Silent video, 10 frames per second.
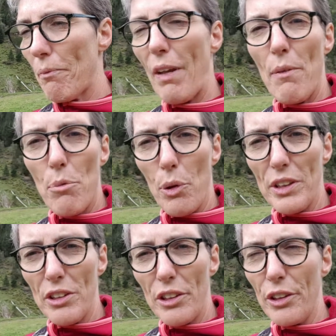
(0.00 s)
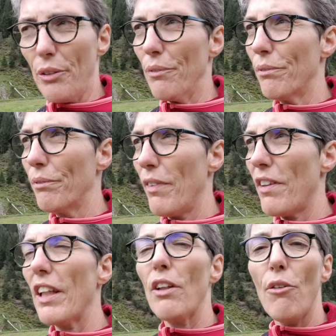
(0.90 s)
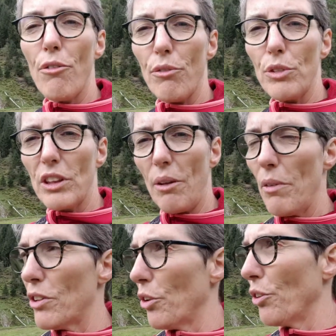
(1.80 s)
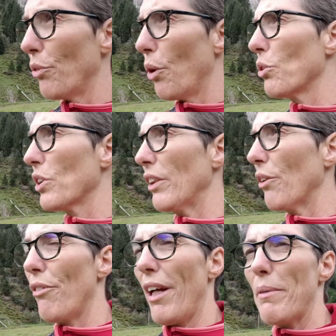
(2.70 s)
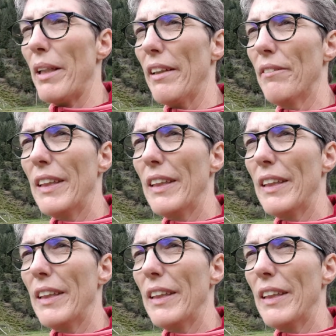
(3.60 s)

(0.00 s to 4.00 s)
important to you. Think of certain roles in your family.